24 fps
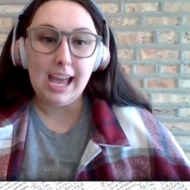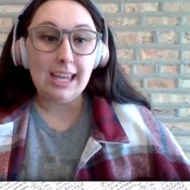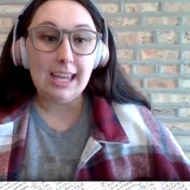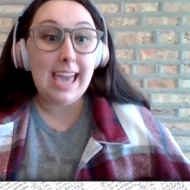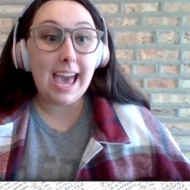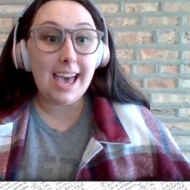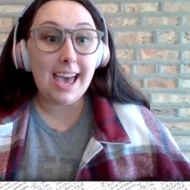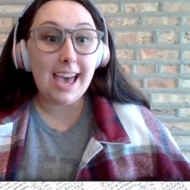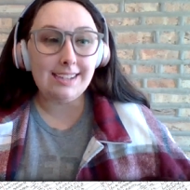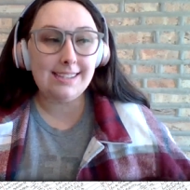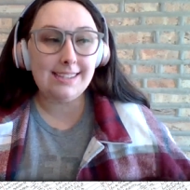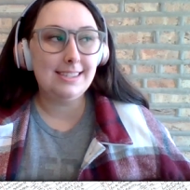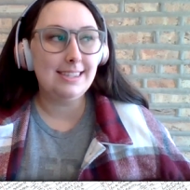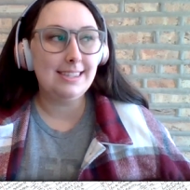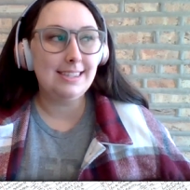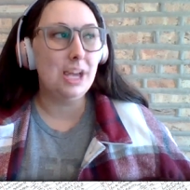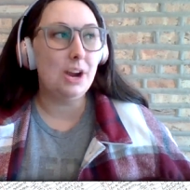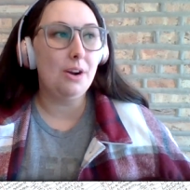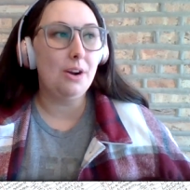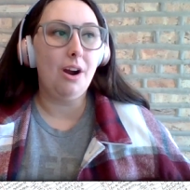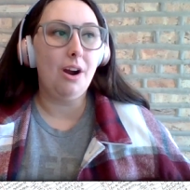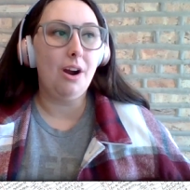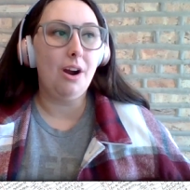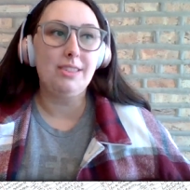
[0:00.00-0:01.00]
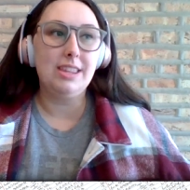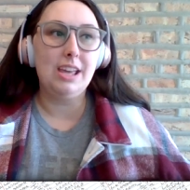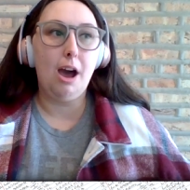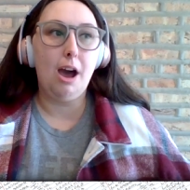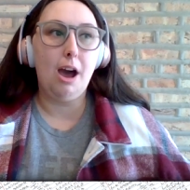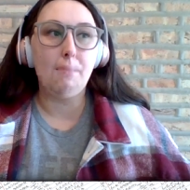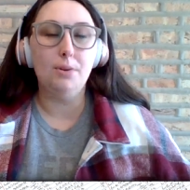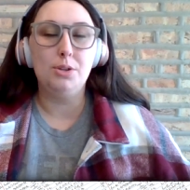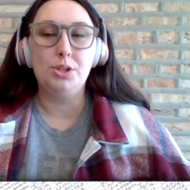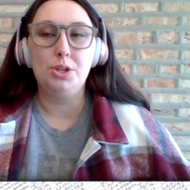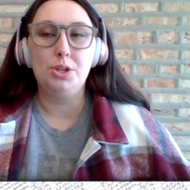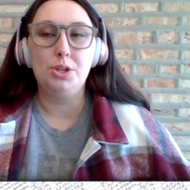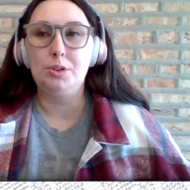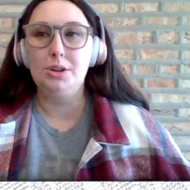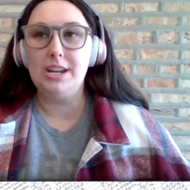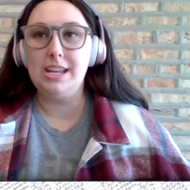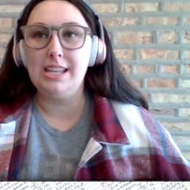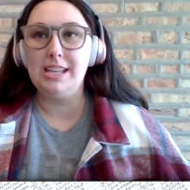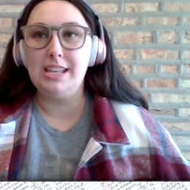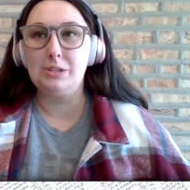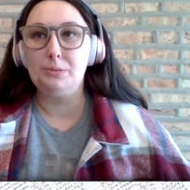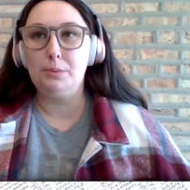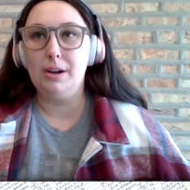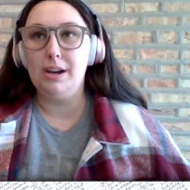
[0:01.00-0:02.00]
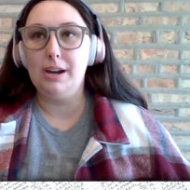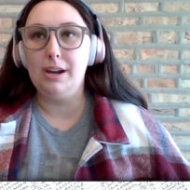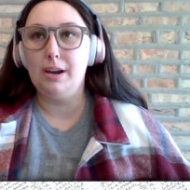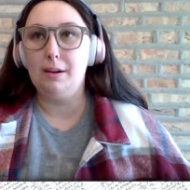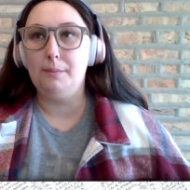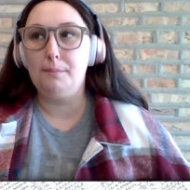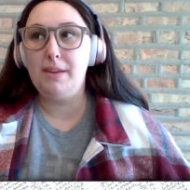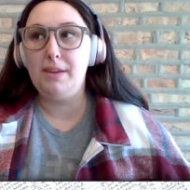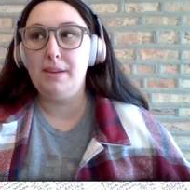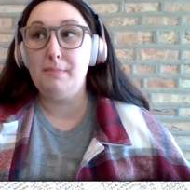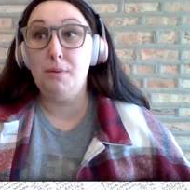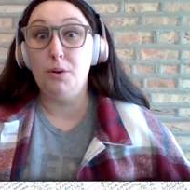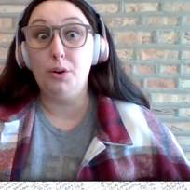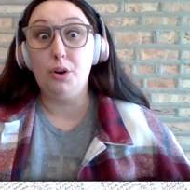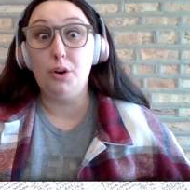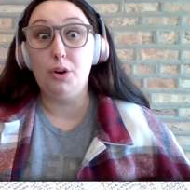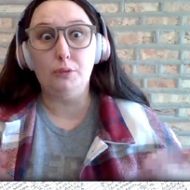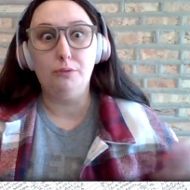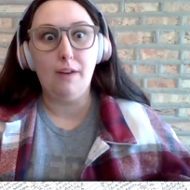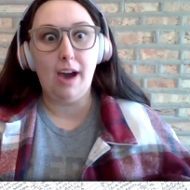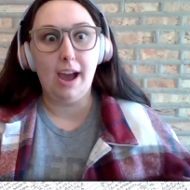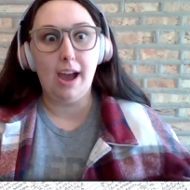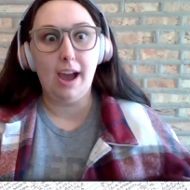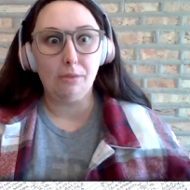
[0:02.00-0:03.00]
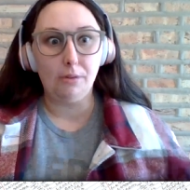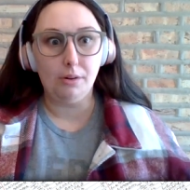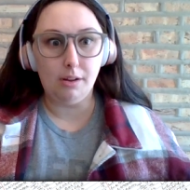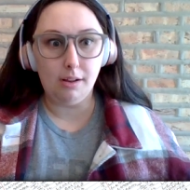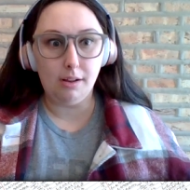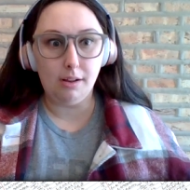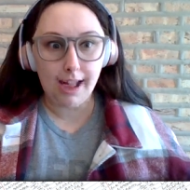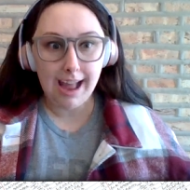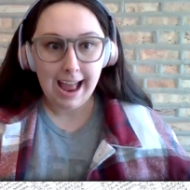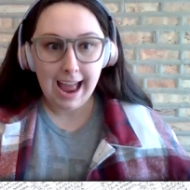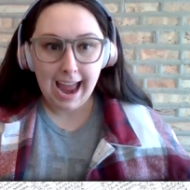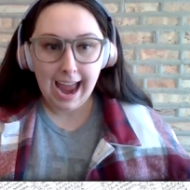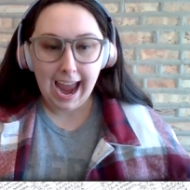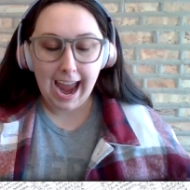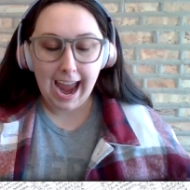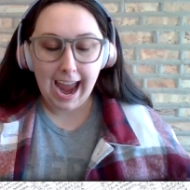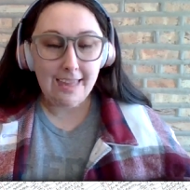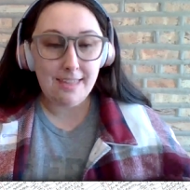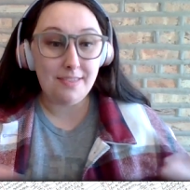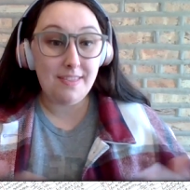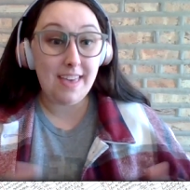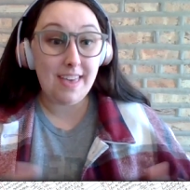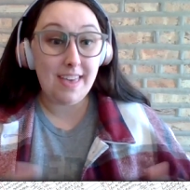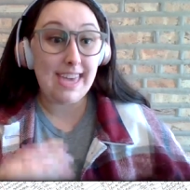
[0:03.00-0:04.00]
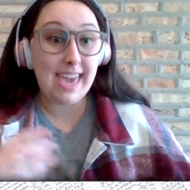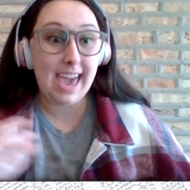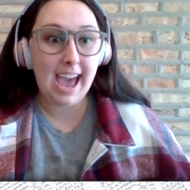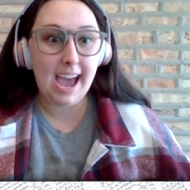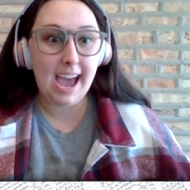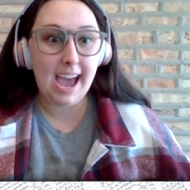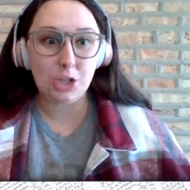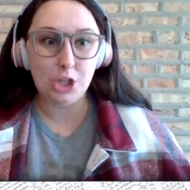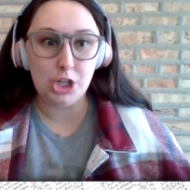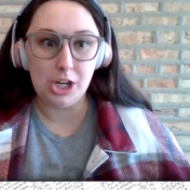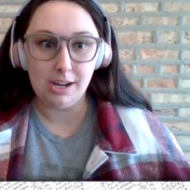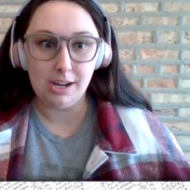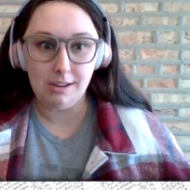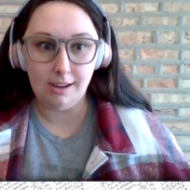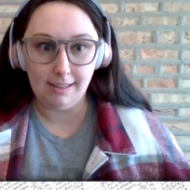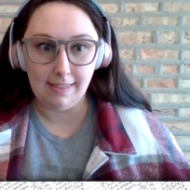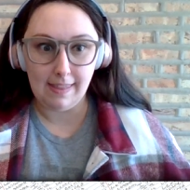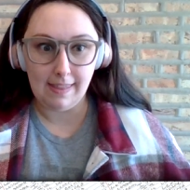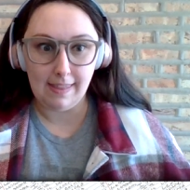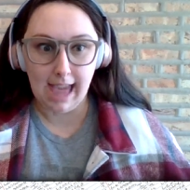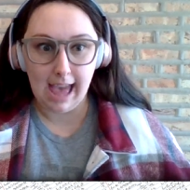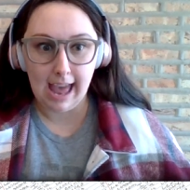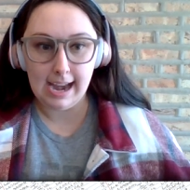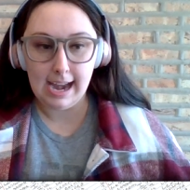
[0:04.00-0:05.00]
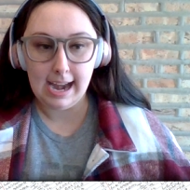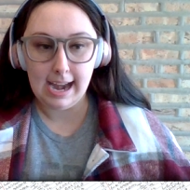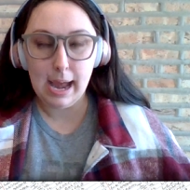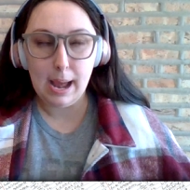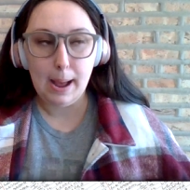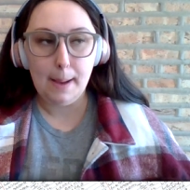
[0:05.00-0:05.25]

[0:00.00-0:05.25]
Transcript: yes, there are the opportunities where people go viral and then they cash in on that.